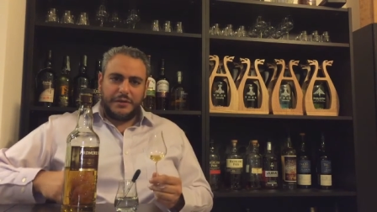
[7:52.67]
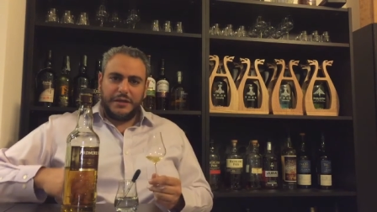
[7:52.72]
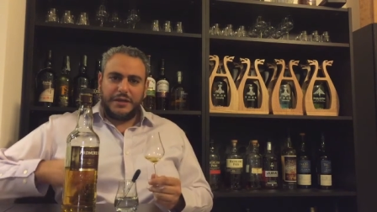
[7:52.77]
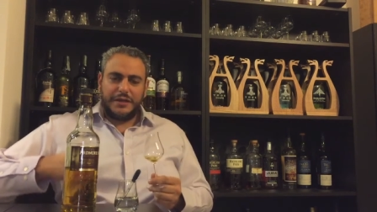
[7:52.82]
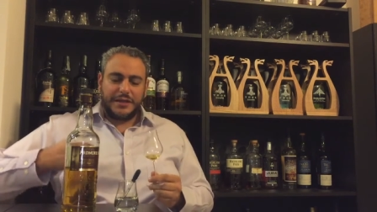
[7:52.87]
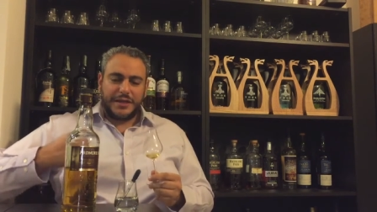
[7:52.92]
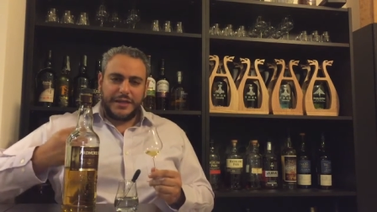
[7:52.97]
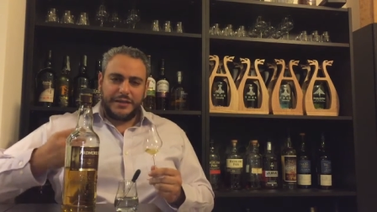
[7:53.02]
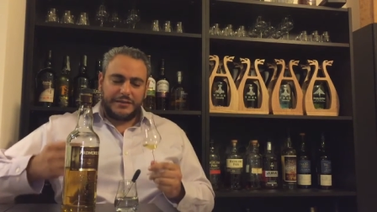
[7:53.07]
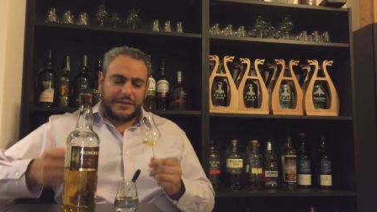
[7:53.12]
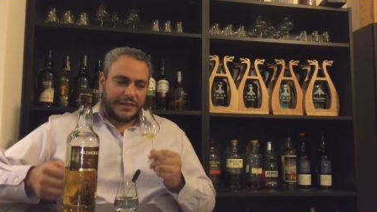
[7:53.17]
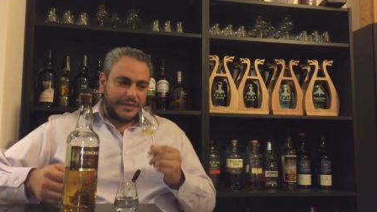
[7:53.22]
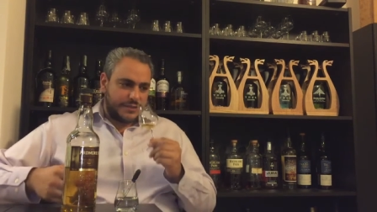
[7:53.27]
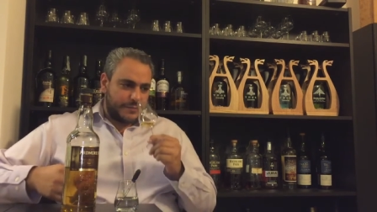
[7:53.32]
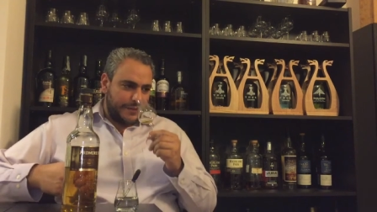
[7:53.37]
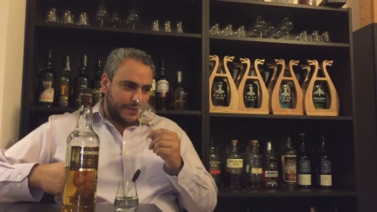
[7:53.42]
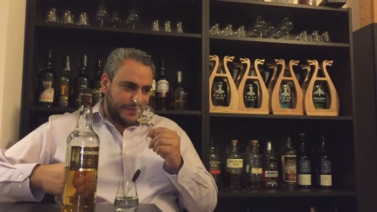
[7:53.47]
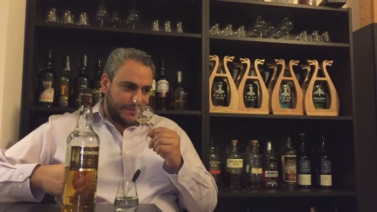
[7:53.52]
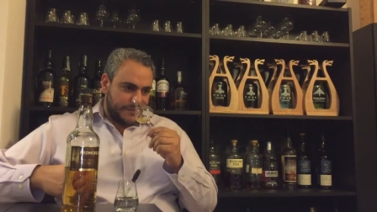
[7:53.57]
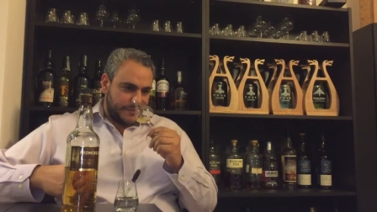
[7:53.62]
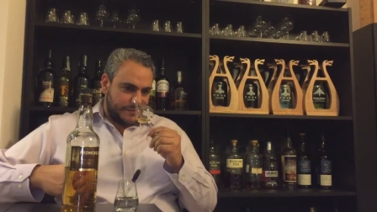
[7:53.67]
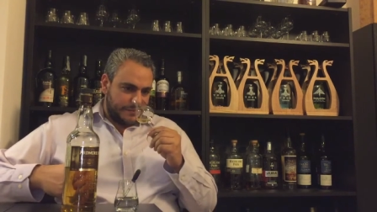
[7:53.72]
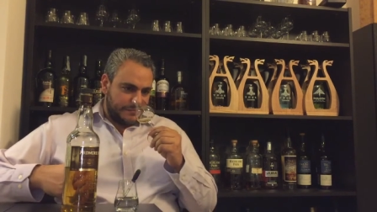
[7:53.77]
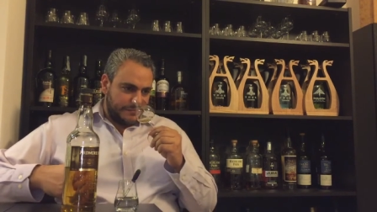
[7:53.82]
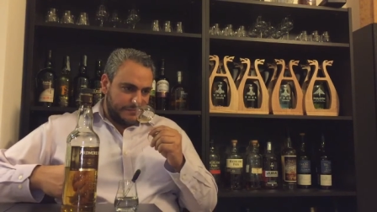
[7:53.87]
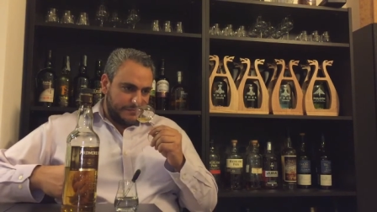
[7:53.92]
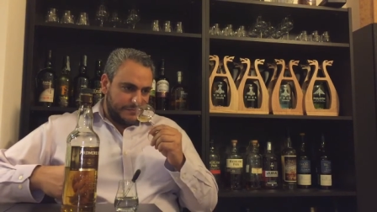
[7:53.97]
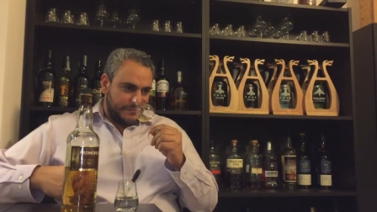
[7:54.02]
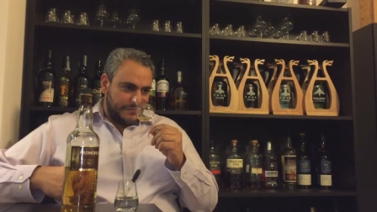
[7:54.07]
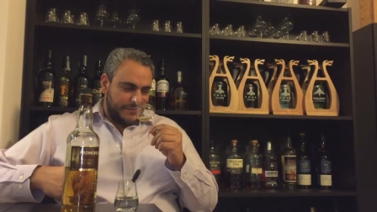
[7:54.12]
And again, that sweetness
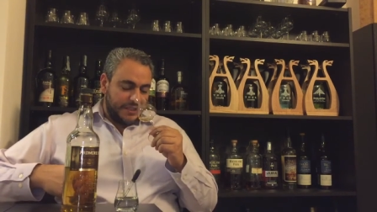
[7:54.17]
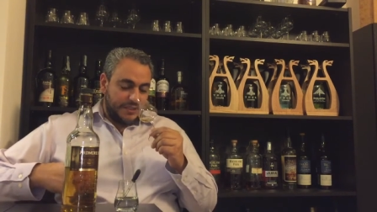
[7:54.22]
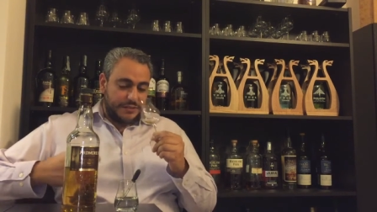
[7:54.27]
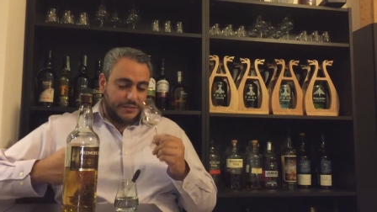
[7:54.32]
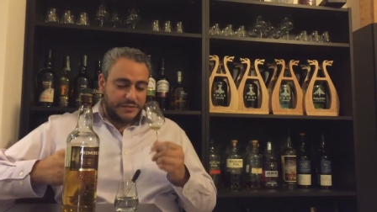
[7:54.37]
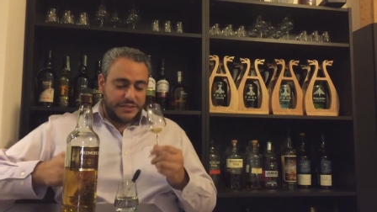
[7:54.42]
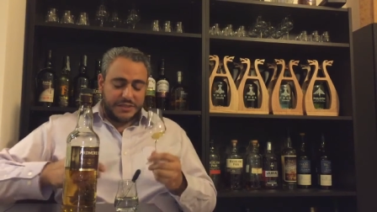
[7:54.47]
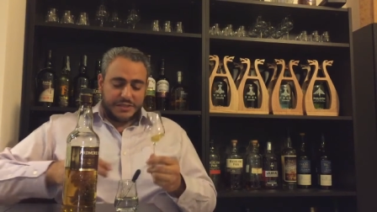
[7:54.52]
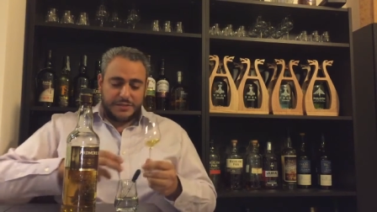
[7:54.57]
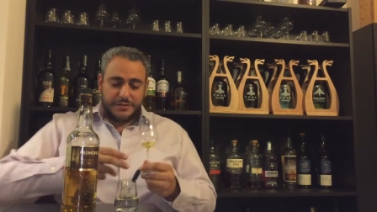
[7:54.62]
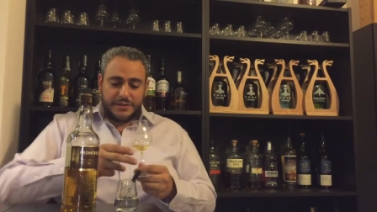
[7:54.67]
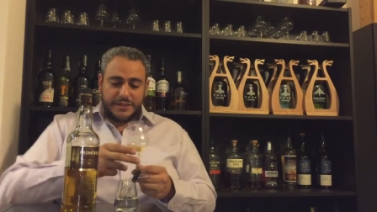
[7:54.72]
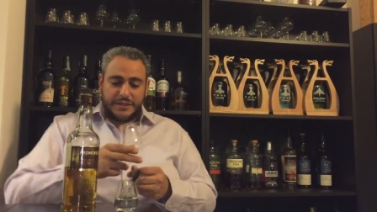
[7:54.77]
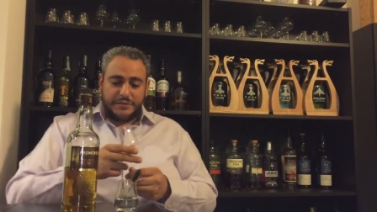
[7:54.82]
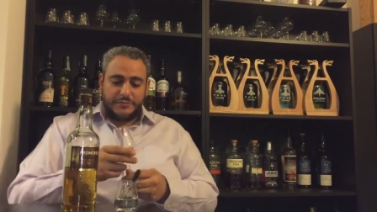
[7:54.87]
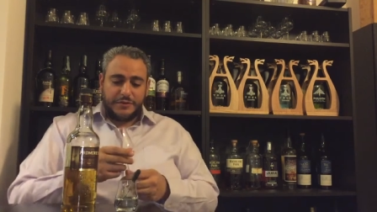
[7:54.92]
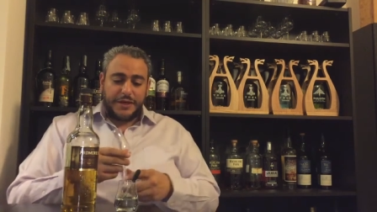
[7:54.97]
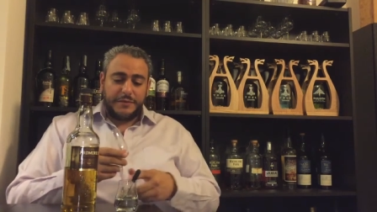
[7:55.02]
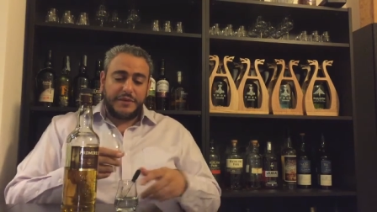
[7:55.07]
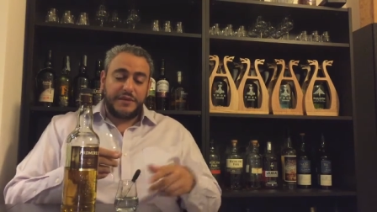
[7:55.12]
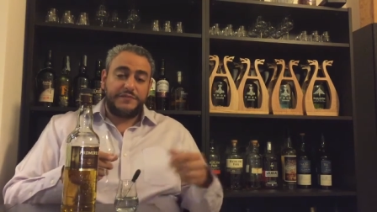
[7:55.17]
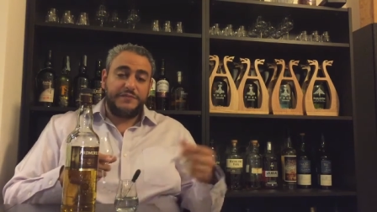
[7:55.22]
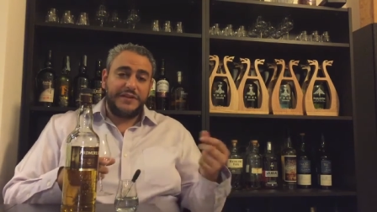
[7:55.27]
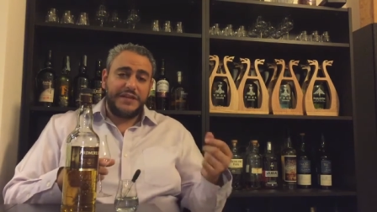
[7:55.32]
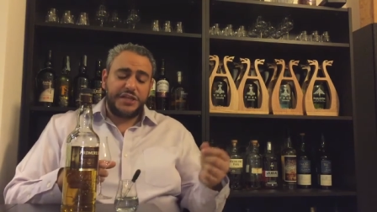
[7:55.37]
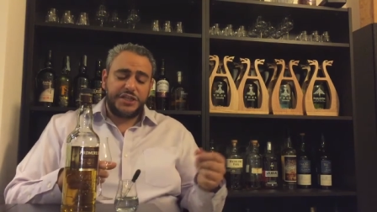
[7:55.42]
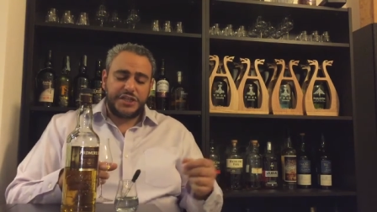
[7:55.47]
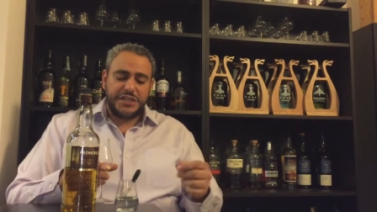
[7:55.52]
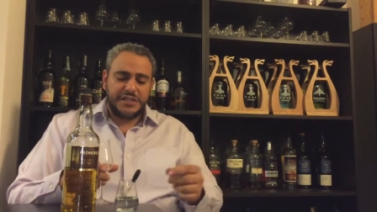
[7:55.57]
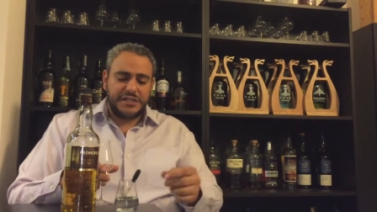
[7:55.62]
on the nose is still there. Right, the
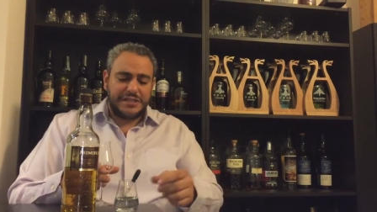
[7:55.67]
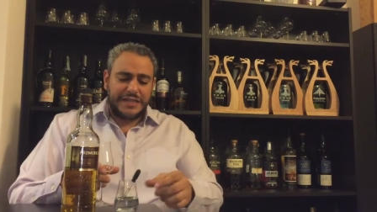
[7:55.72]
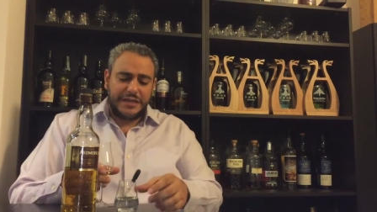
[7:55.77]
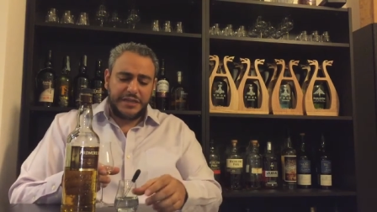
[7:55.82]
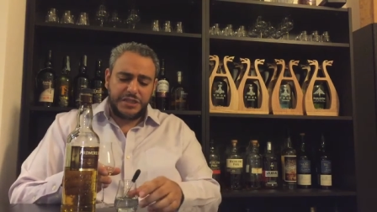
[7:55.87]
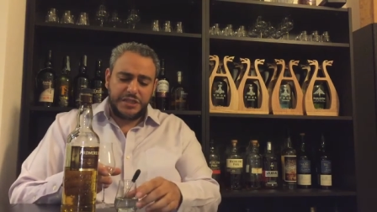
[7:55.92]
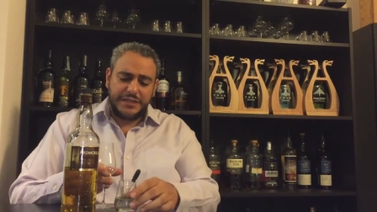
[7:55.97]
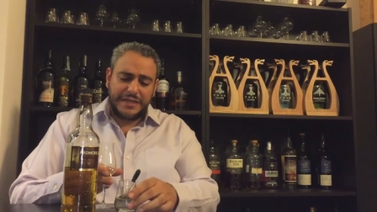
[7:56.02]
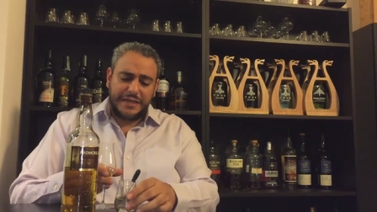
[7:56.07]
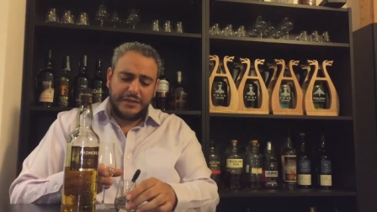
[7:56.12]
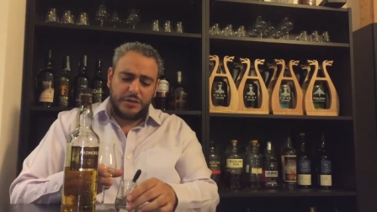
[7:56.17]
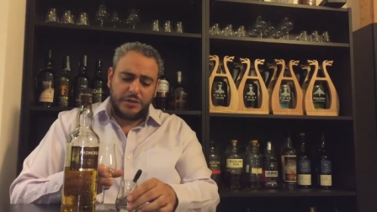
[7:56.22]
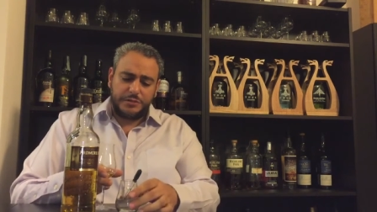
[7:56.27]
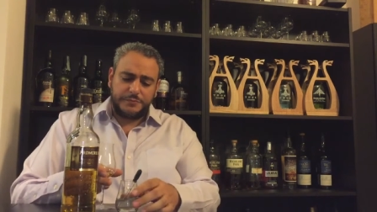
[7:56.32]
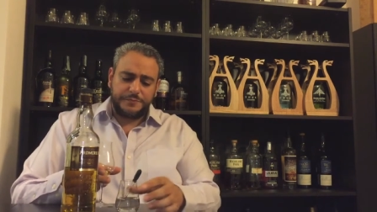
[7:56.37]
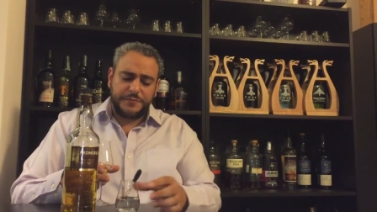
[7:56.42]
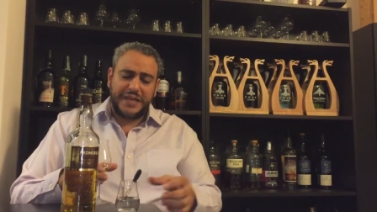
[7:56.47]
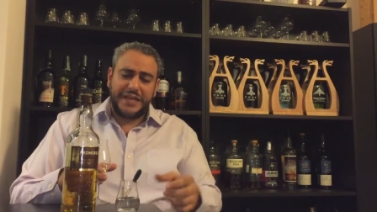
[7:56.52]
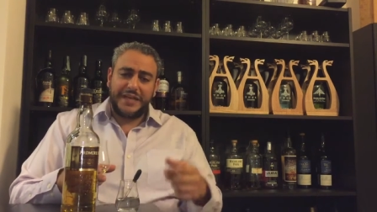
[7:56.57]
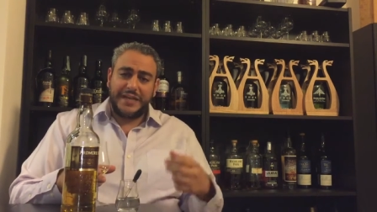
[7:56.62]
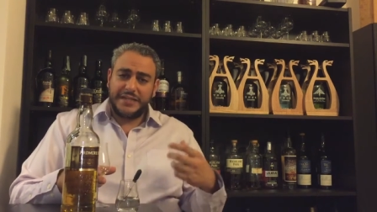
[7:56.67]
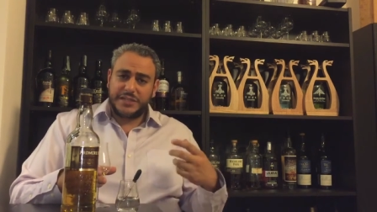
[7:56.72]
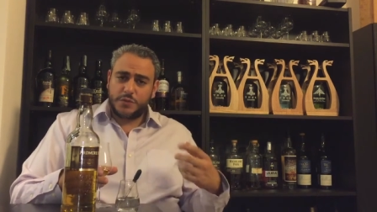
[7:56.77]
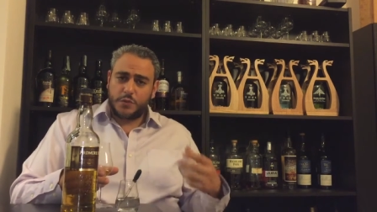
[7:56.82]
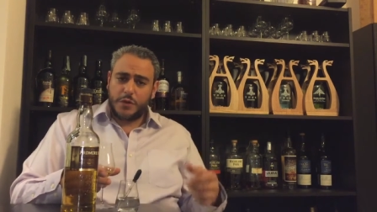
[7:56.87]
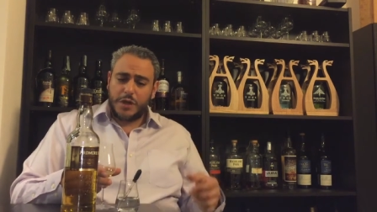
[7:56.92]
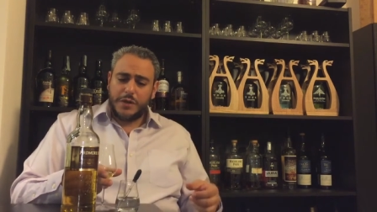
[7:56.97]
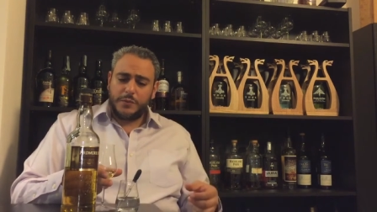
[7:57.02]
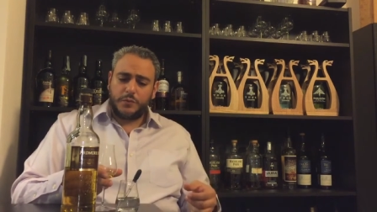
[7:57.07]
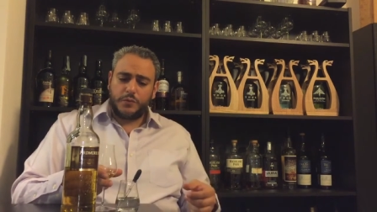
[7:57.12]
finish isn't actually that long. It is
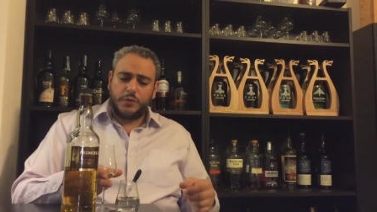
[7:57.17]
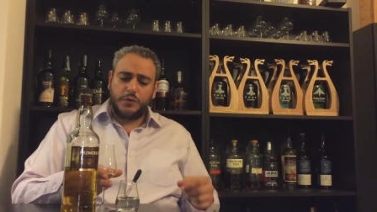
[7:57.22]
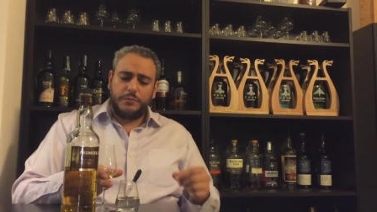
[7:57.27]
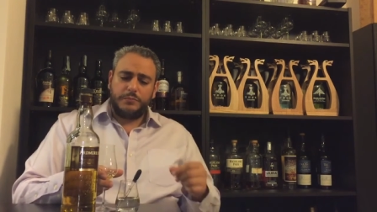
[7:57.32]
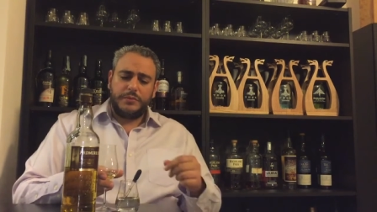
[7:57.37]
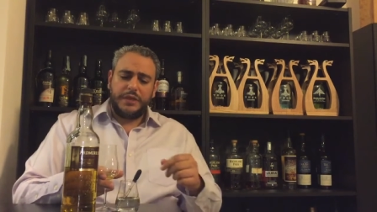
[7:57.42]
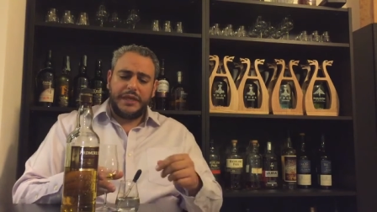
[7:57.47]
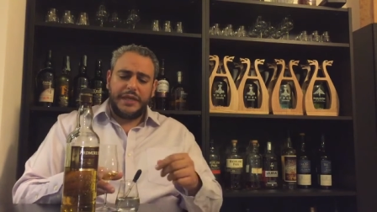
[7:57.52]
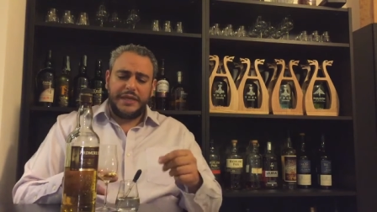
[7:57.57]
quite warm.